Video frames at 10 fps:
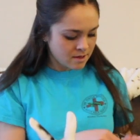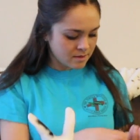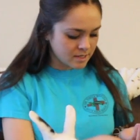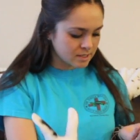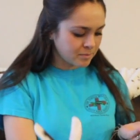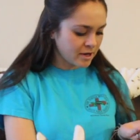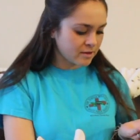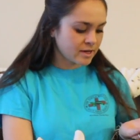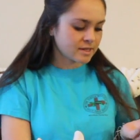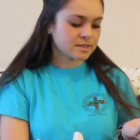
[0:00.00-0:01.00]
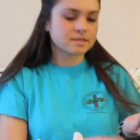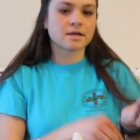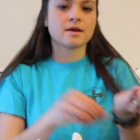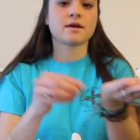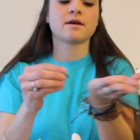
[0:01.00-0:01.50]
these
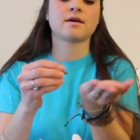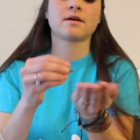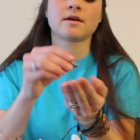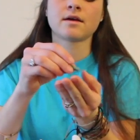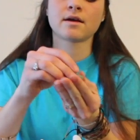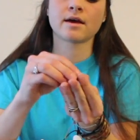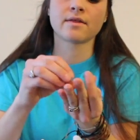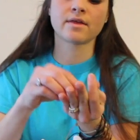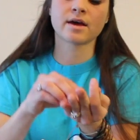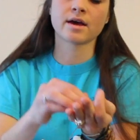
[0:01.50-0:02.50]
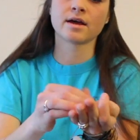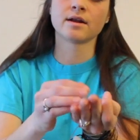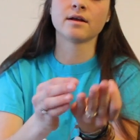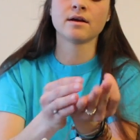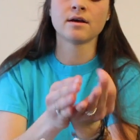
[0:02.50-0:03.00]
pellets and
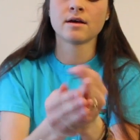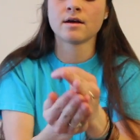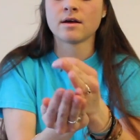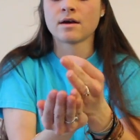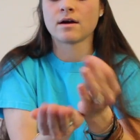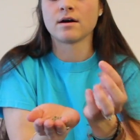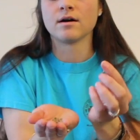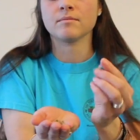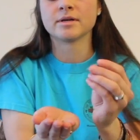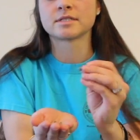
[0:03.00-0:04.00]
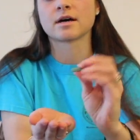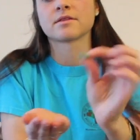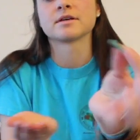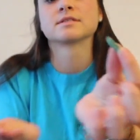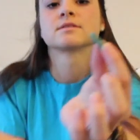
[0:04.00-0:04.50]
then um, it's
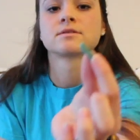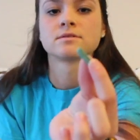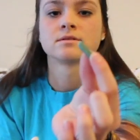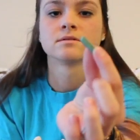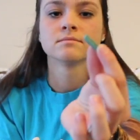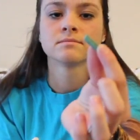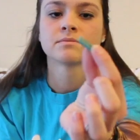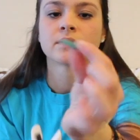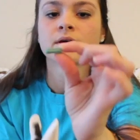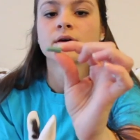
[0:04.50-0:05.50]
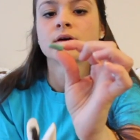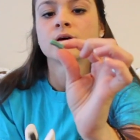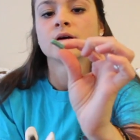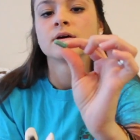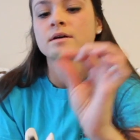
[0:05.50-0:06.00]
got these little
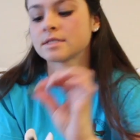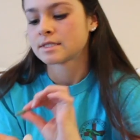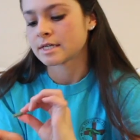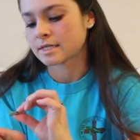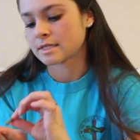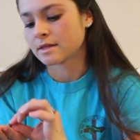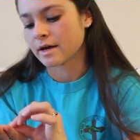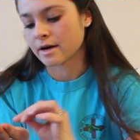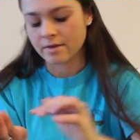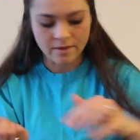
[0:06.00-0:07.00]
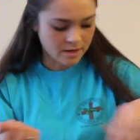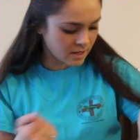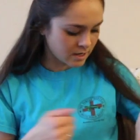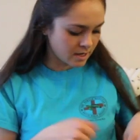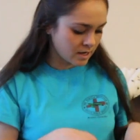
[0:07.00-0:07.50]
sticks in there that
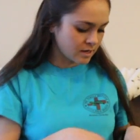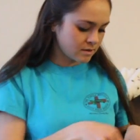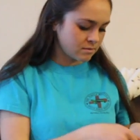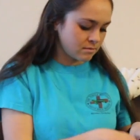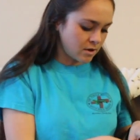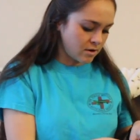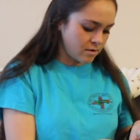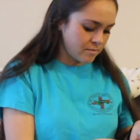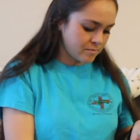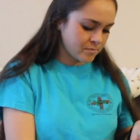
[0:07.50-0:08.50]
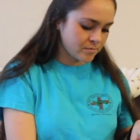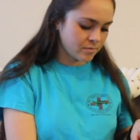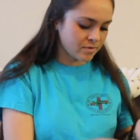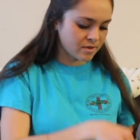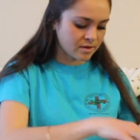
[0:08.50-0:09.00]
they can eat um,
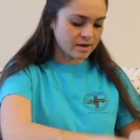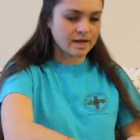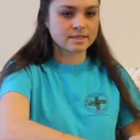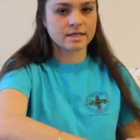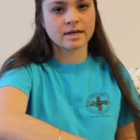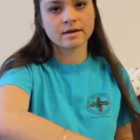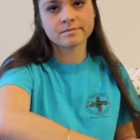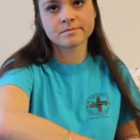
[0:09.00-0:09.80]
as like